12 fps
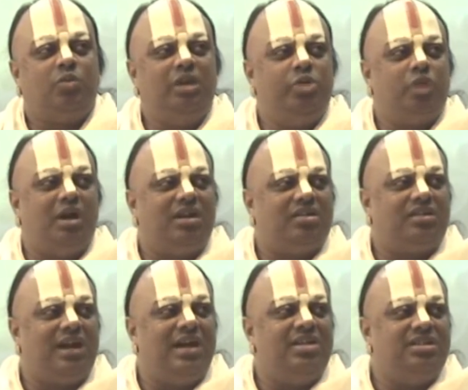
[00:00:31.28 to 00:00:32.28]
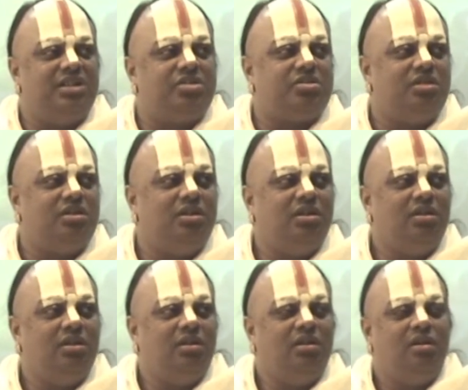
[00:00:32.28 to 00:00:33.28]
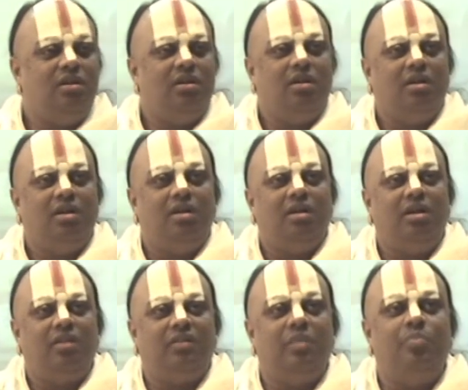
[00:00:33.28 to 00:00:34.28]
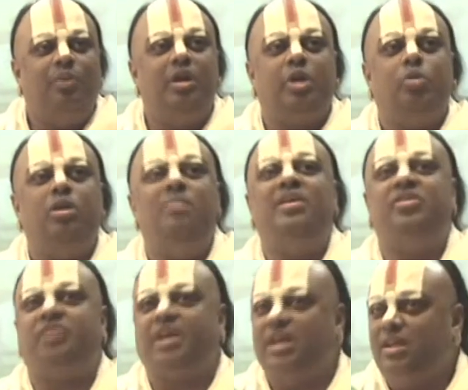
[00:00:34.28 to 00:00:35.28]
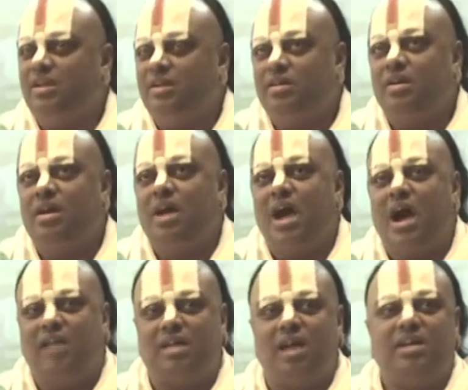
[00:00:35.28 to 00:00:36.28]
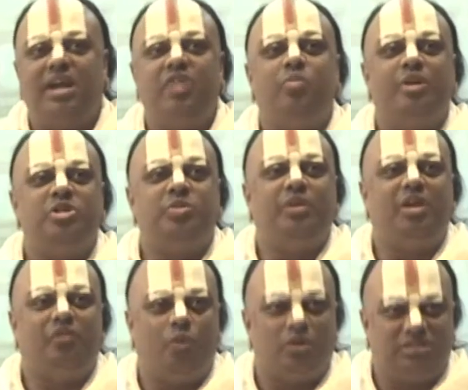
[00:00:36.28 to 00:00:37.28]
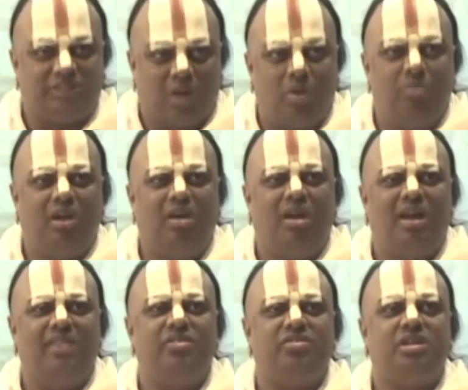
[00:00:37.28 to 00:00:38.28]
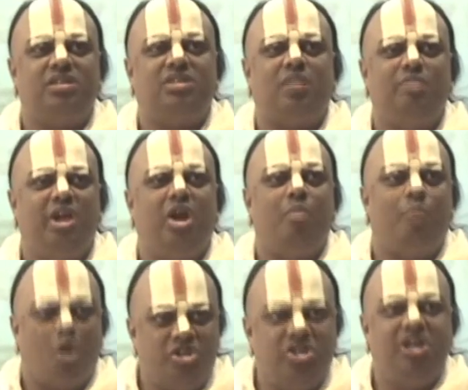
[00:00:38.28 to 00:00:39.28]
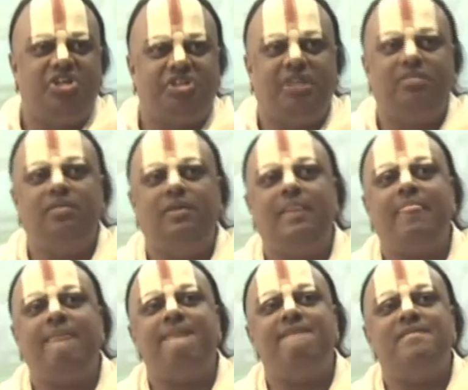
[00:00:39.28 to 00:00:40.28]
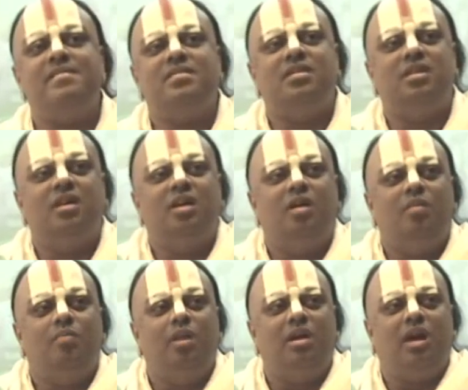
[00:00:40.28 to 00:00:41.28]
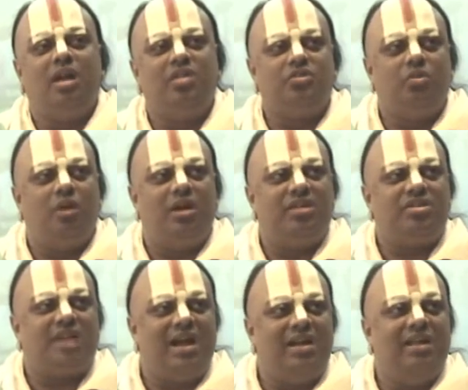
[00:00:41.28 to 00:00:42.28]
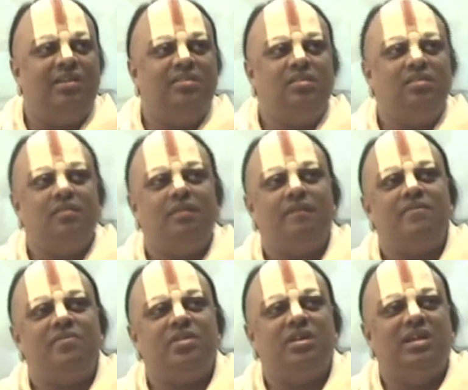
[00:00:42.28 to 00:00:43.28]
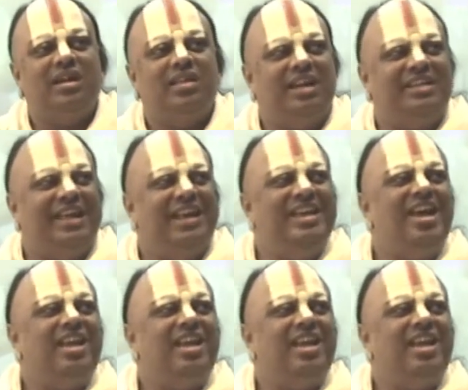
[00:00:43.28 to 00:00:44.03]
not only to understand just a simple rudimentary authoritative principle of one's survival or existence or mere aborigination, but also understanding the